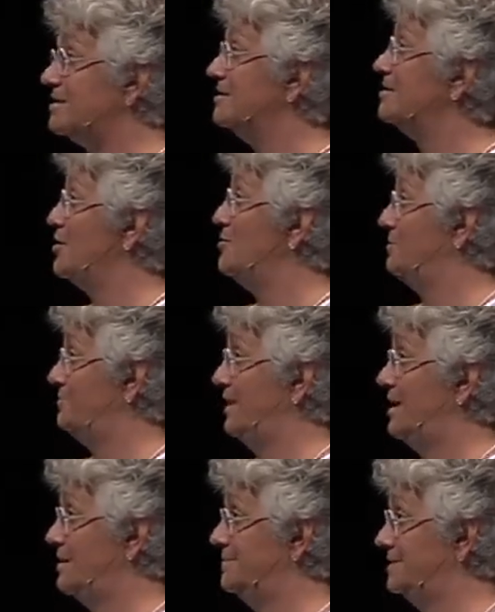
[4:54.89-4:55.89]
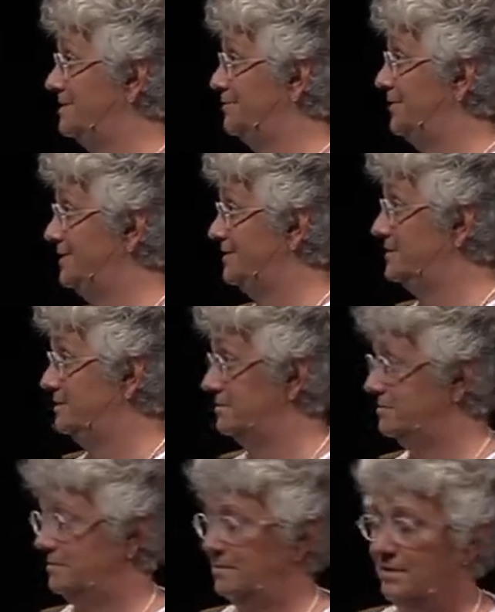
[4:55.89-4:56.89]
gonna know what Bell Labs is pretty soon.
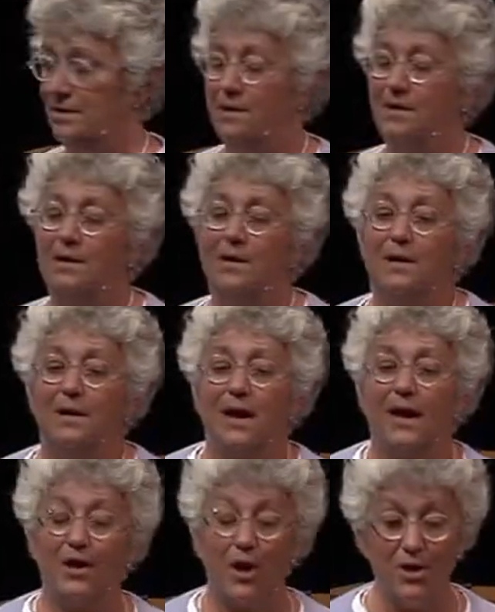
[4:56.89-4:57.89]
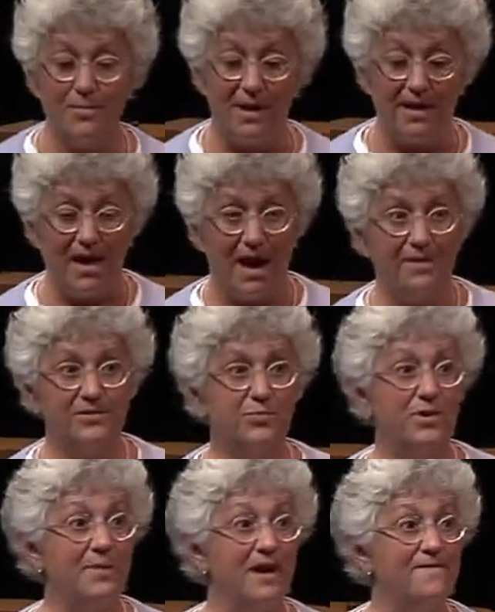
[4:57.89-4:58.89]
I go to Bell Labs,
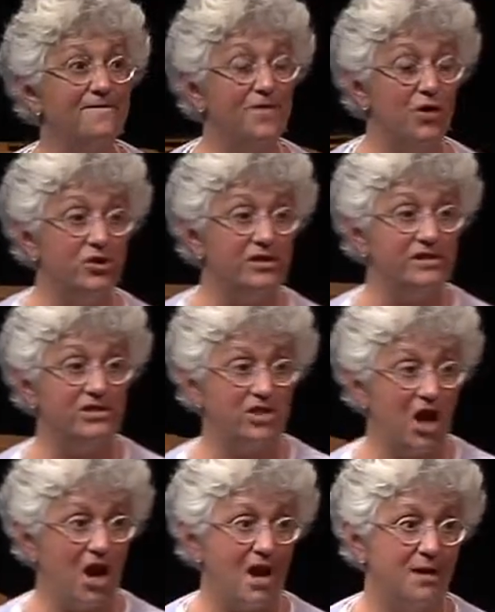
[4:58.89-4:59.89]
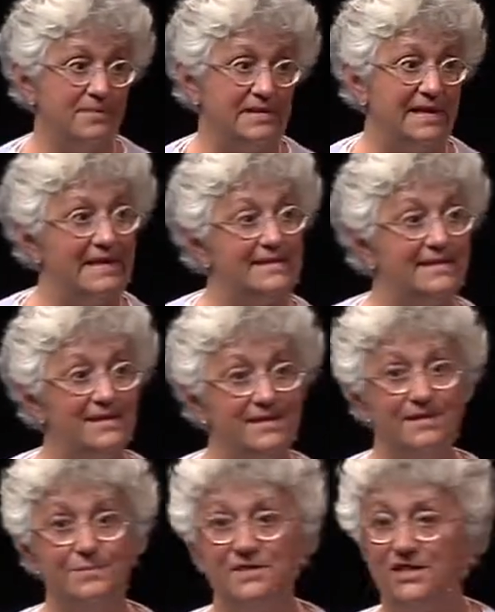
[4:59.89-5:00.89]
one of my first jobs is
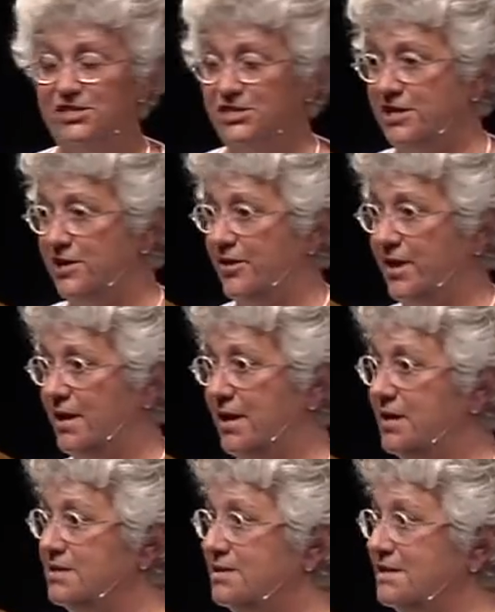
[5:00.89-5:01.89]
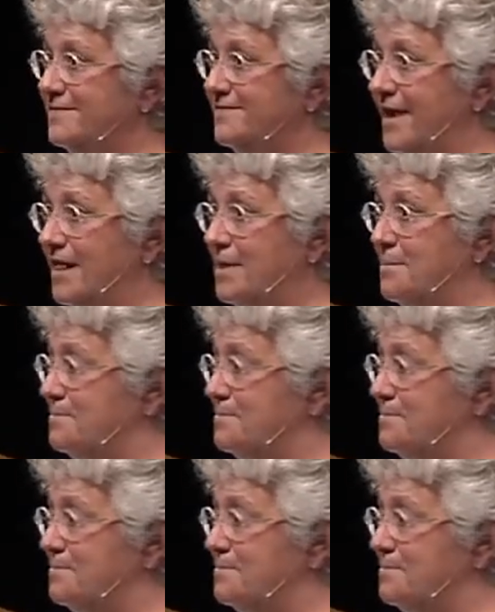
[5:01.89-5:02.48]
systems engineering to develop